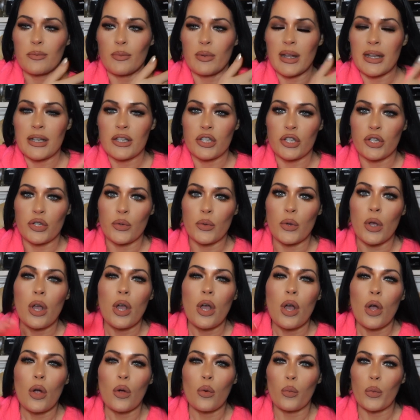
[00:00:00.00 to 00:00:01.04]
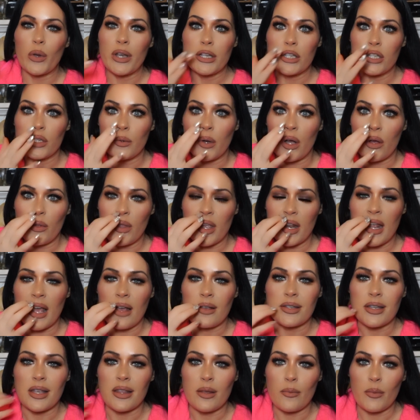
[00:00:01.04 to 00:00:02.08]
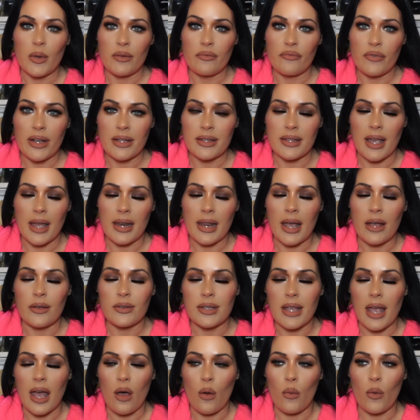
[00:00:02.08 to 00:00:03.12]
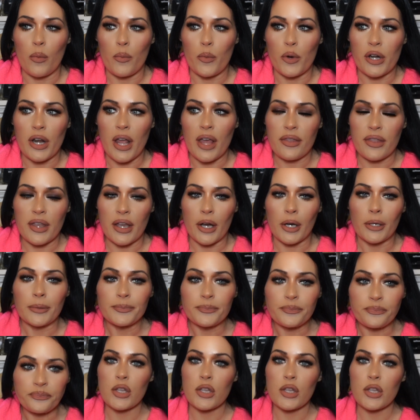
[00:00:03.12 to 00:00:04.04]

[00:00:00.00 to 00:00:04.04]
But I do, we do own that house, and then we rent that house out when we're not there.